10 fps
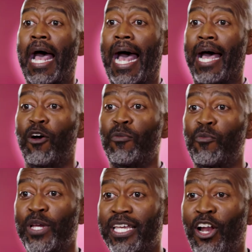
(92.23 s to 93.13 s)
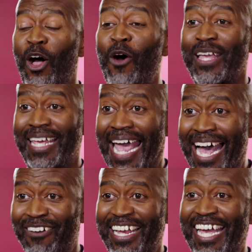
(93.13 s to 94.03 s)
I hope we can all get
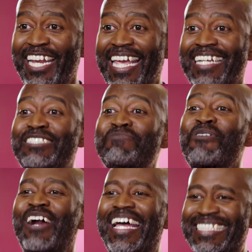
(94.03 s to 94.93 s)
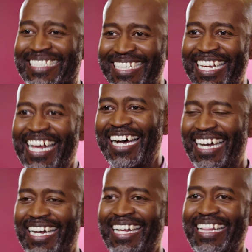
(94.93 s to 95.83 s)
out and express
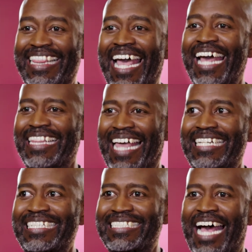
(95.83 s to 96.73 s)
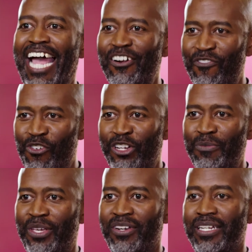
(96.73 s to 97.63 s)
that desire for
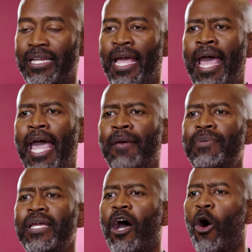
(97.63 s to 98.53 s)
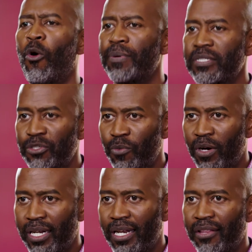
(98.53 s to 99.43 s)
community and be open to one
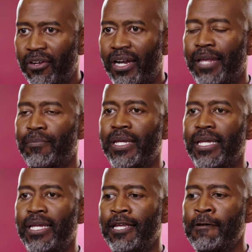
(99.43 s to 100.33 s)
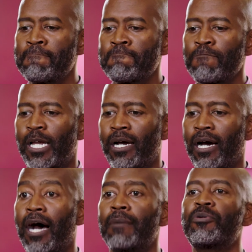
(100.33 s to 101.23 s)
another and be
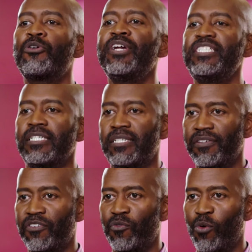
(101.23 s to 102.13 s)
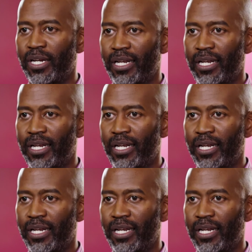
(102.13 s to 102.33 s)
appreciative of one